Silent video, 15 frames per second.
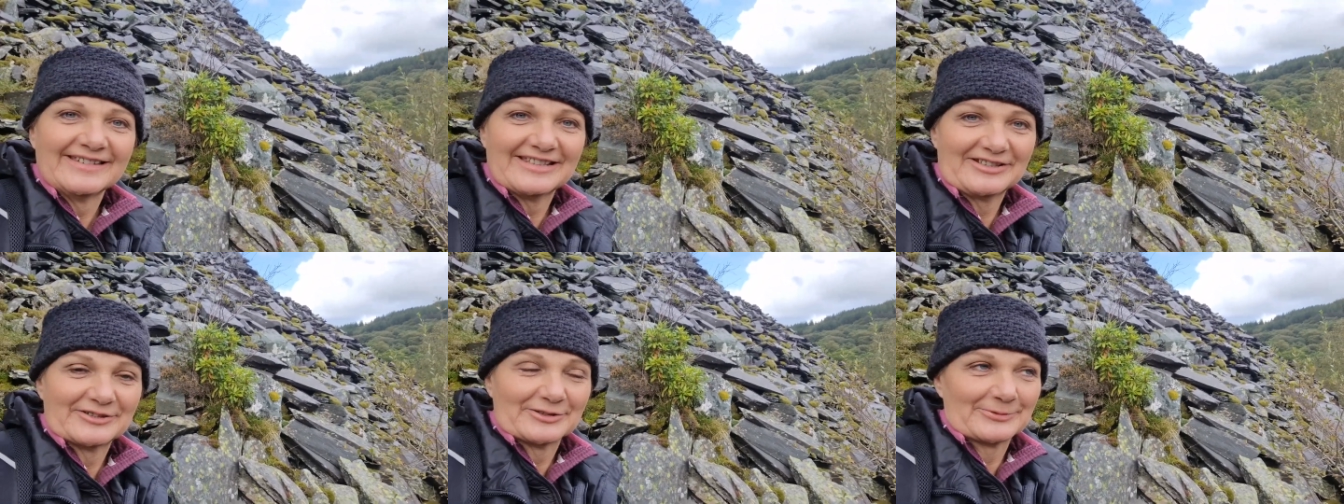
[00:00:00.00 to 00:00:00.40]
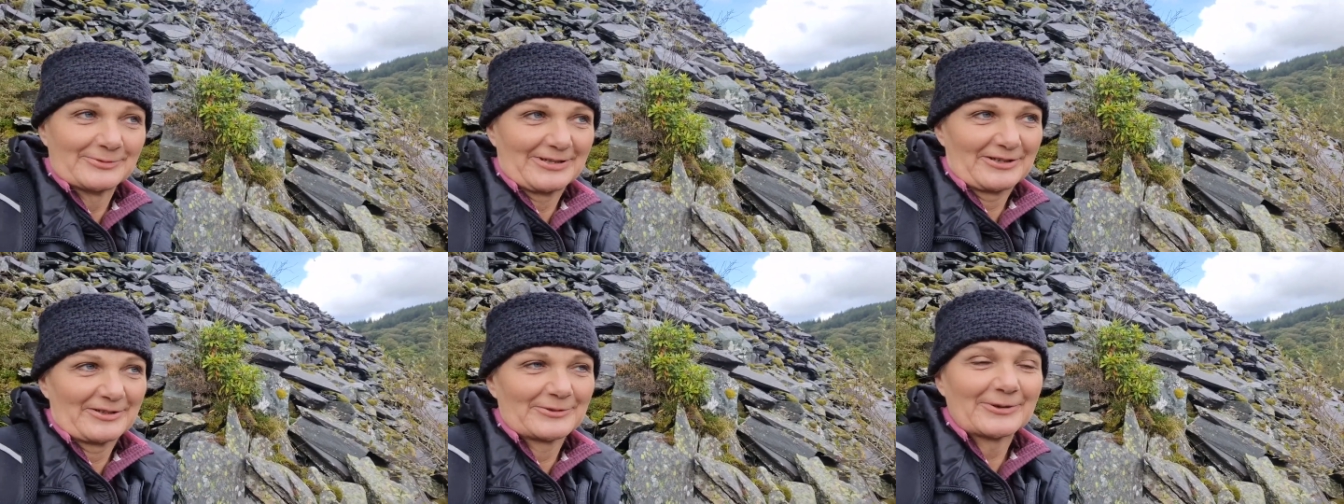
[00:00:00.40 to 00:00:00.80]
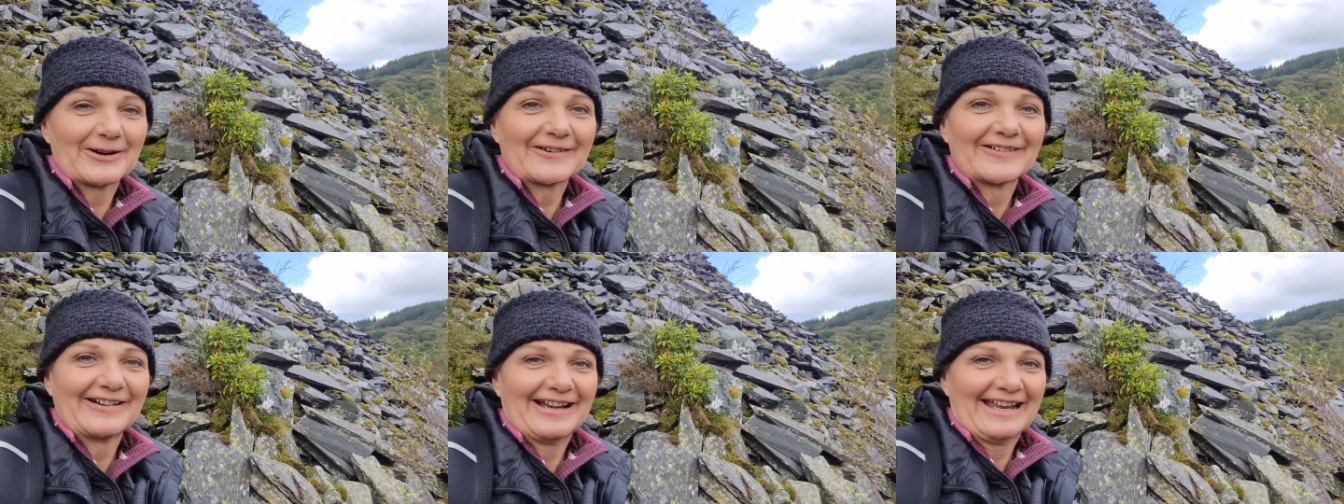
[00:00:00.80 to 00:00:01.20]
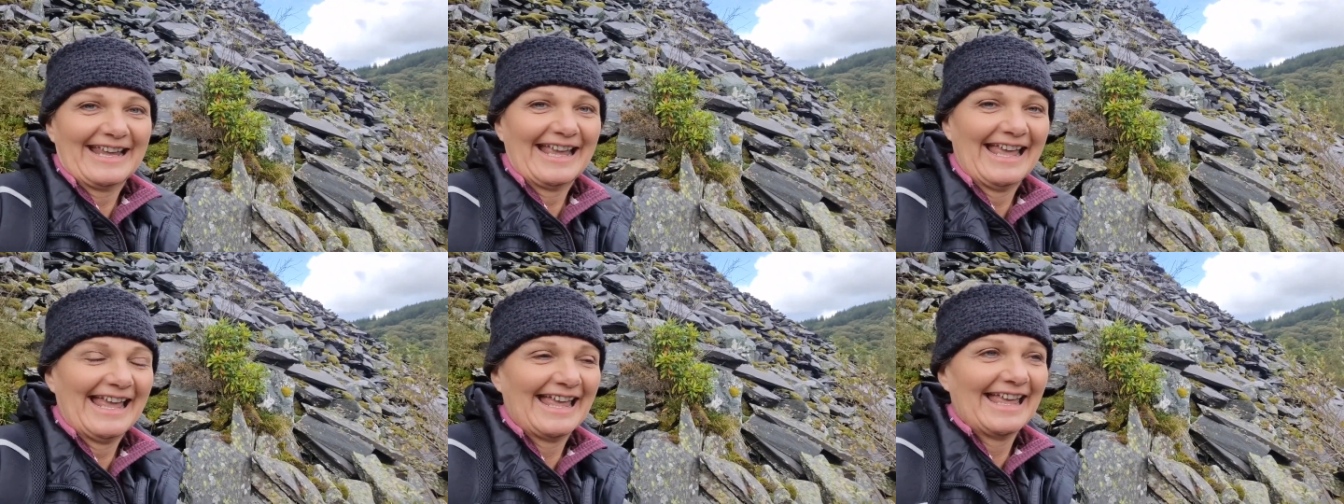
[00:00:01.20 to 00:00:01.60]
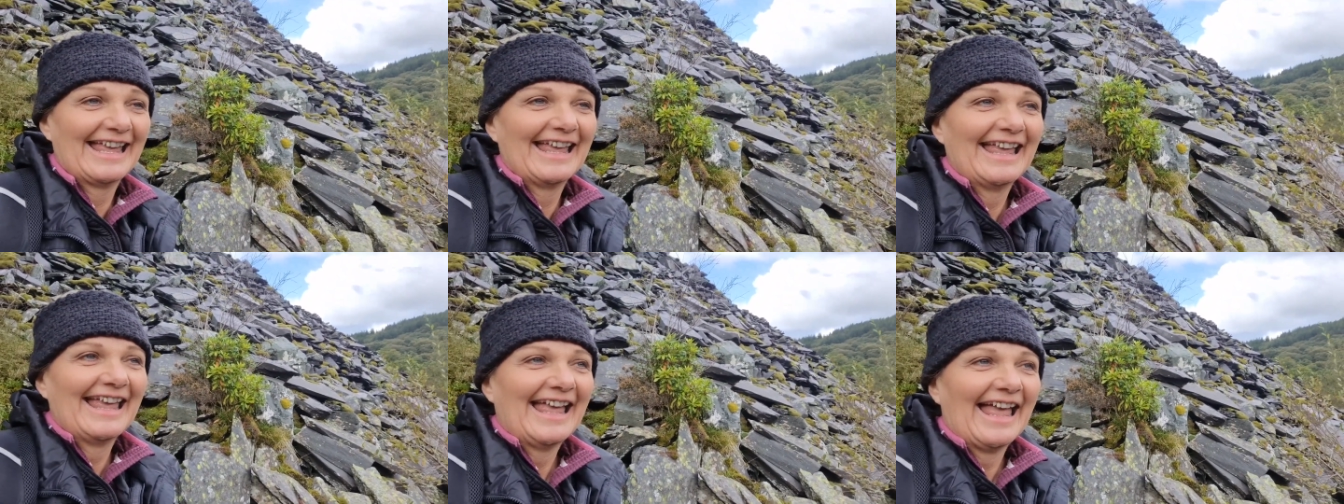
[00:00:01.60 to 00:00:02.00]
dinner with Quarry,
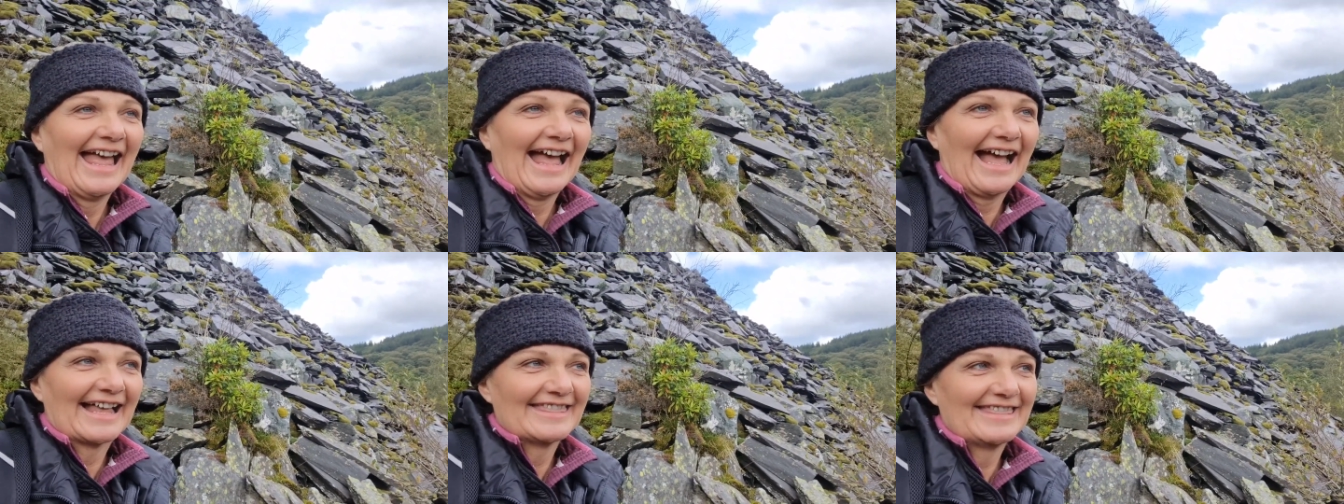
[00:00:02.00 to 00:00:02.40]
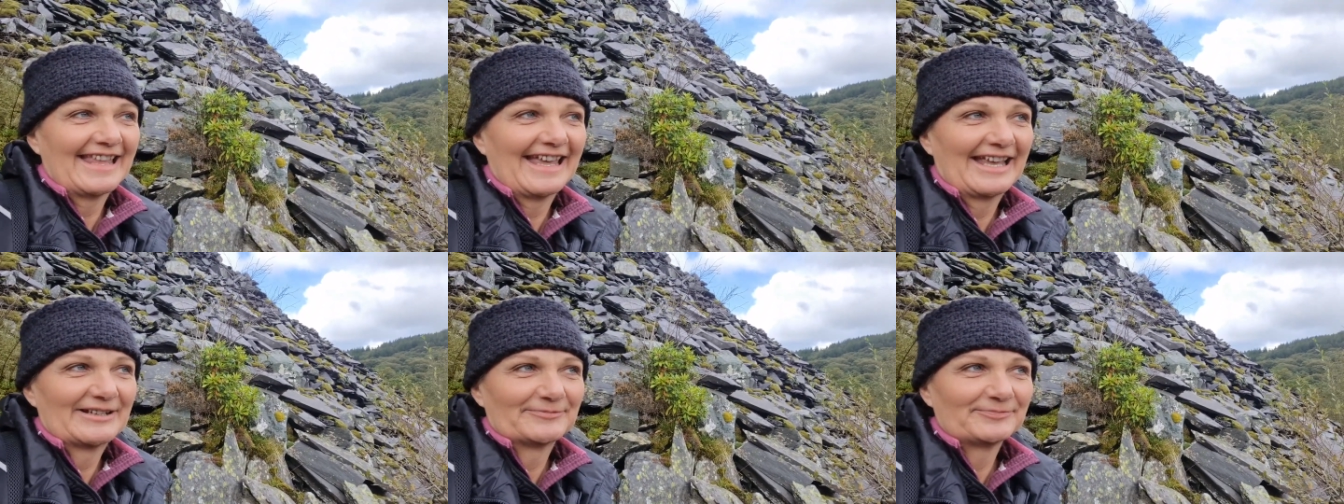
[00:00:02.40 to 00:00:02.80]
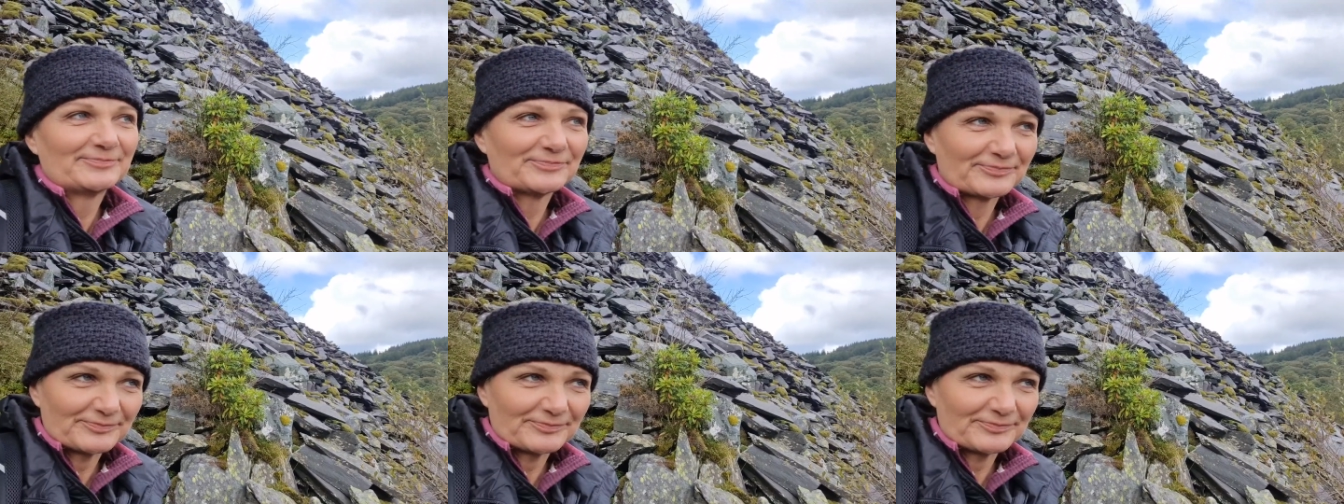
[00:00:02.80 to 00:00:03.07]
and then